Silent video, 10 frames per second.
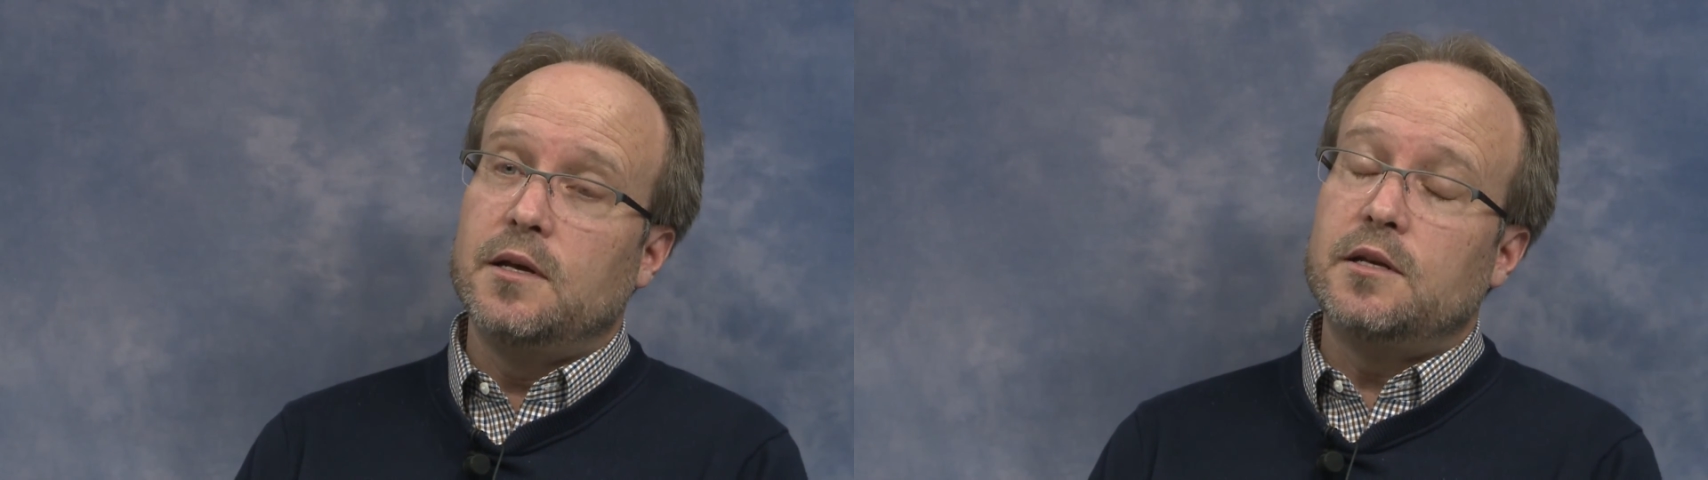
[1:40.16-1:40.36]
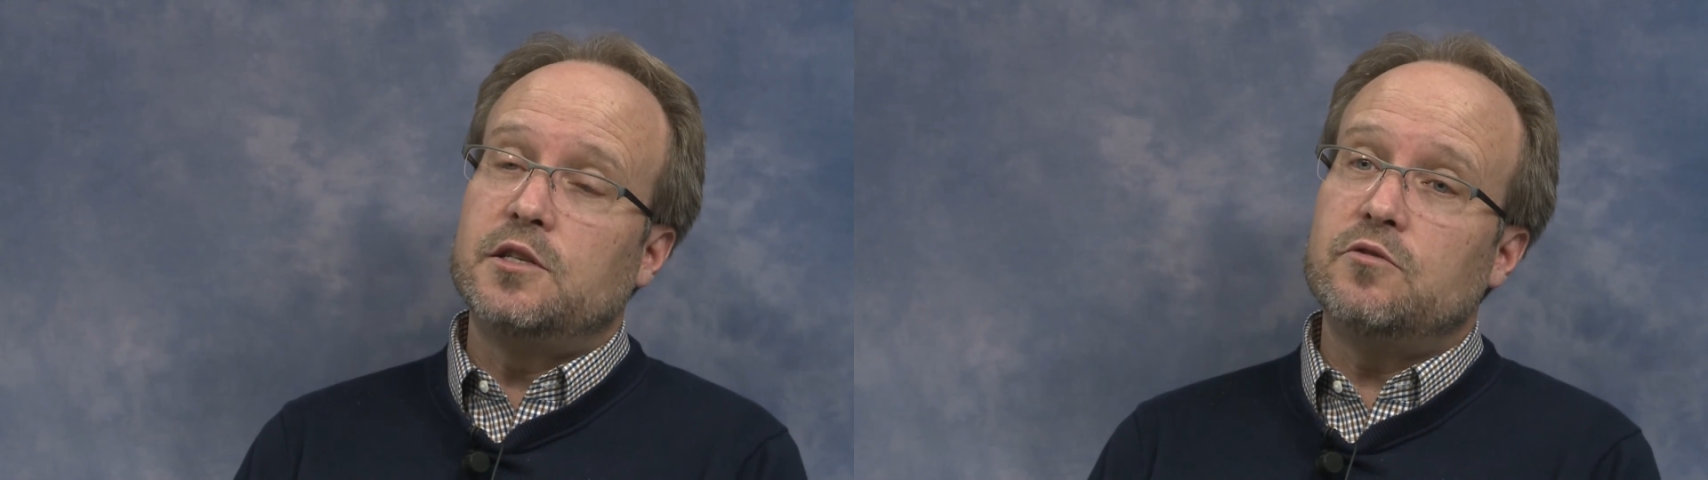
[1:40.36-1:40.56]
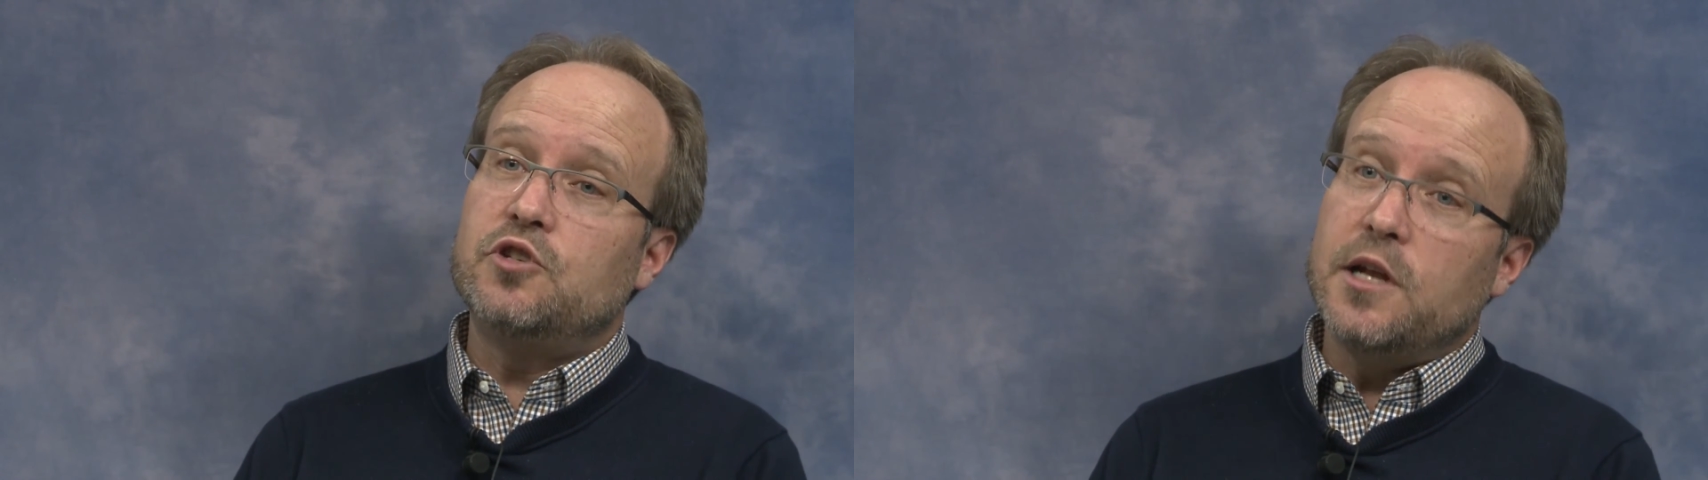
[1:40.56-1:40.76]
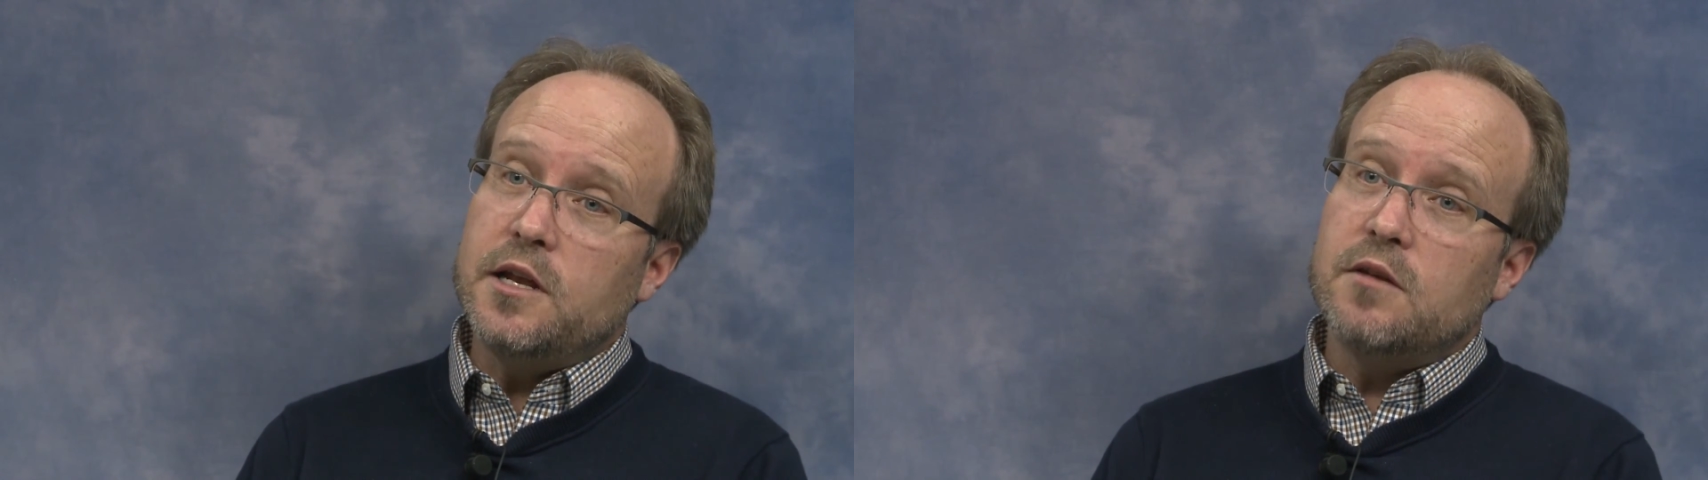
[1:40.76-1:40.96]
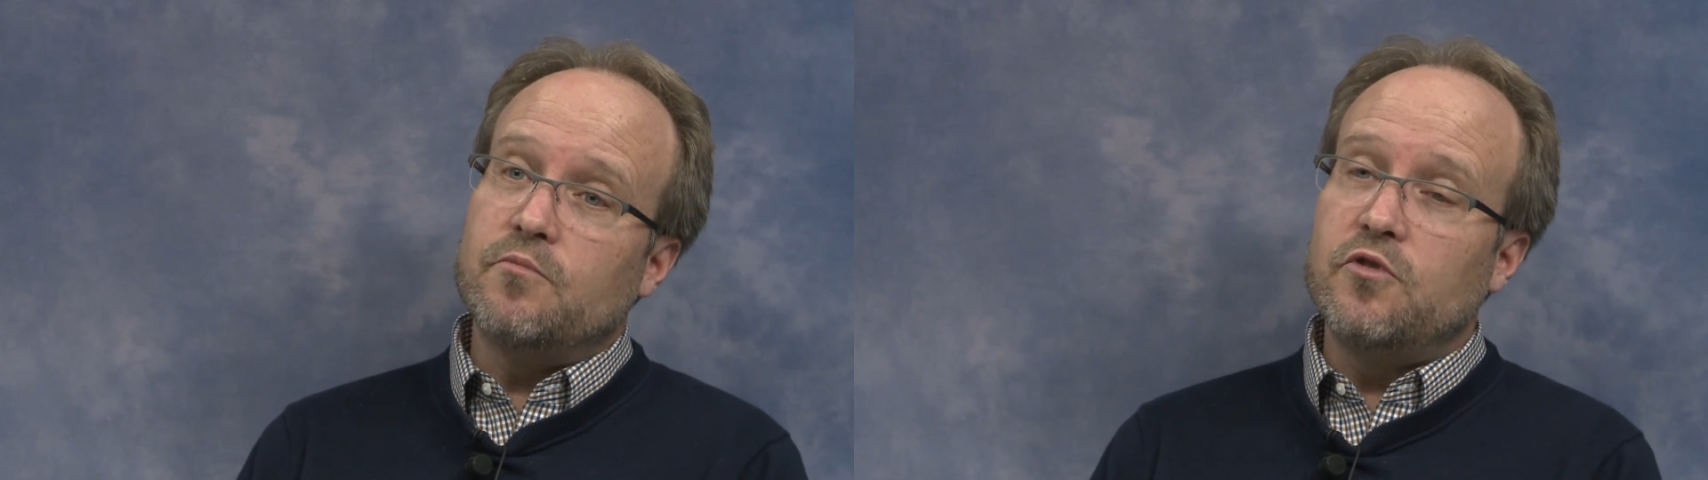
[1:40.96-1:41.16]
So
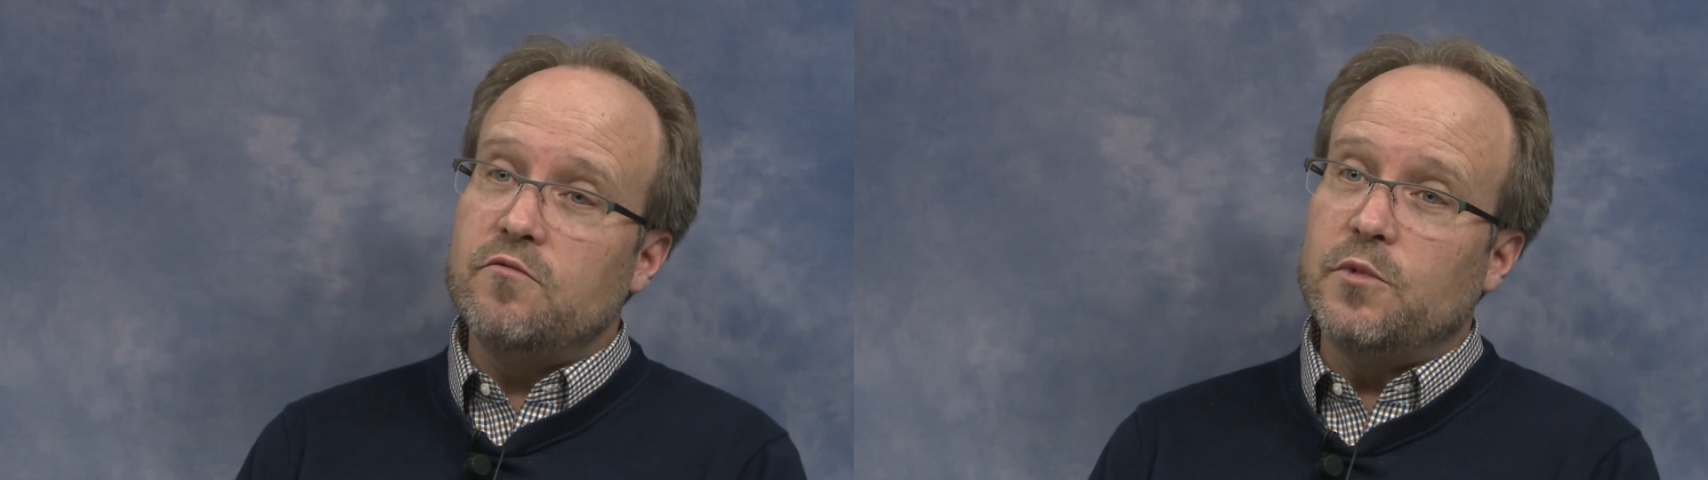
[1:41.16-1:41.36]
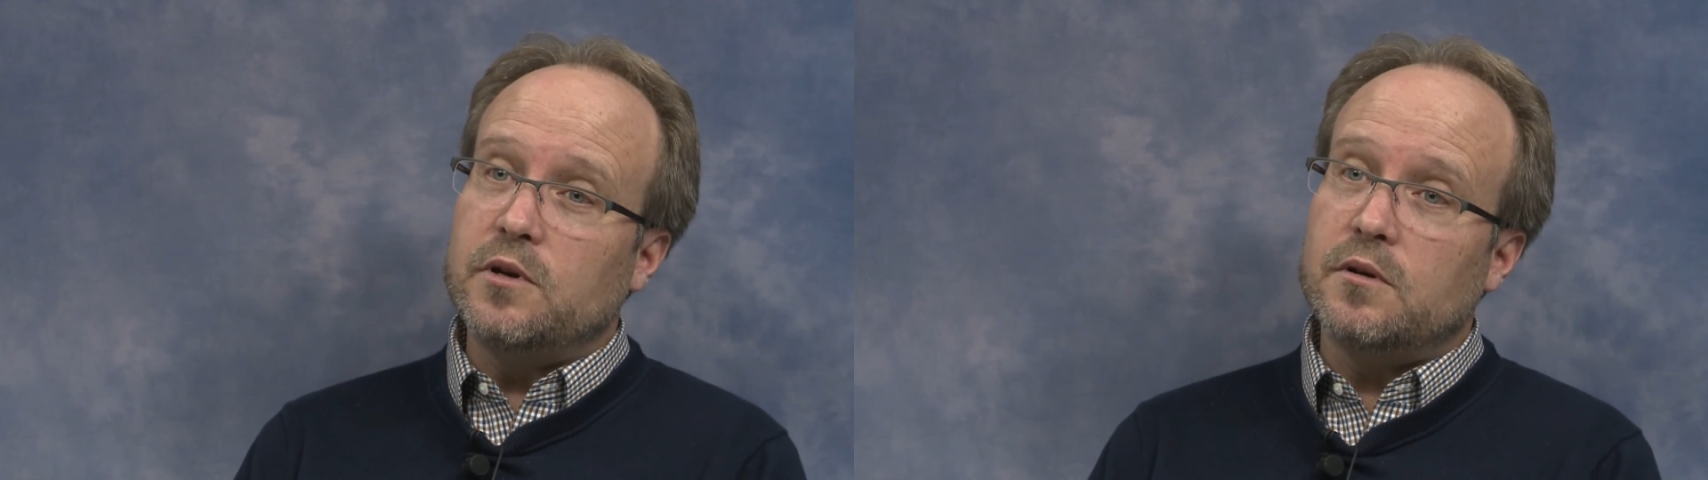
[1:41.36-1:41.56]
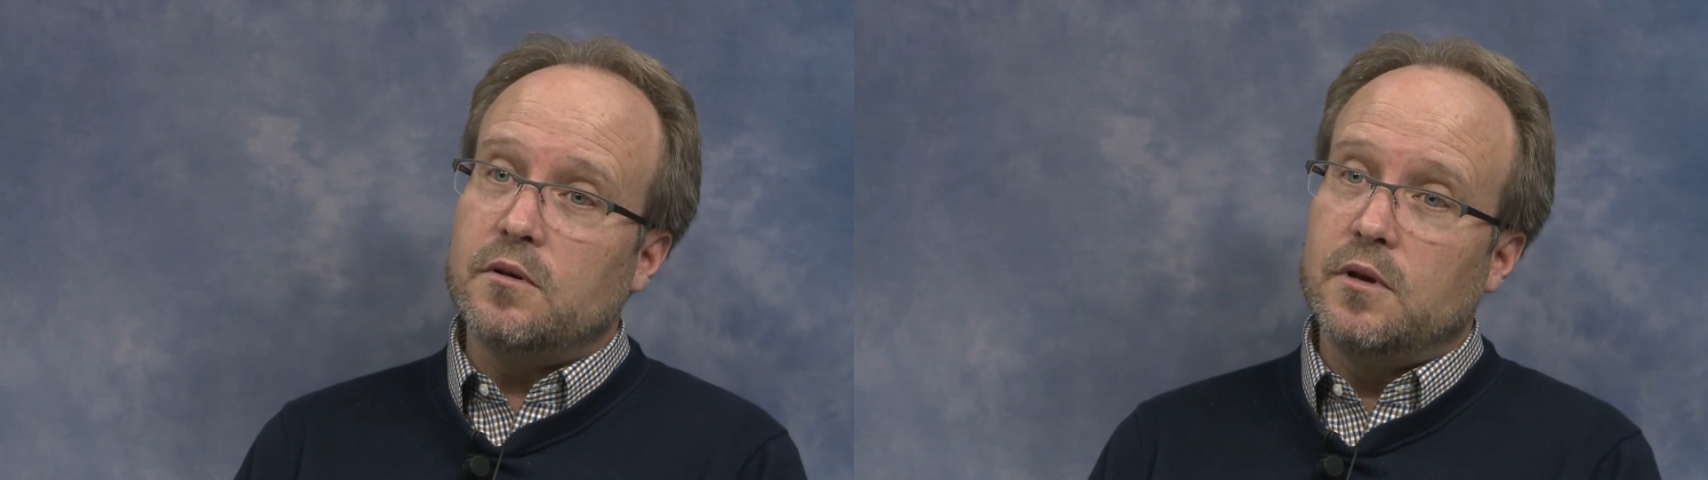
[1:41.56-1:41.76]
genetic improvement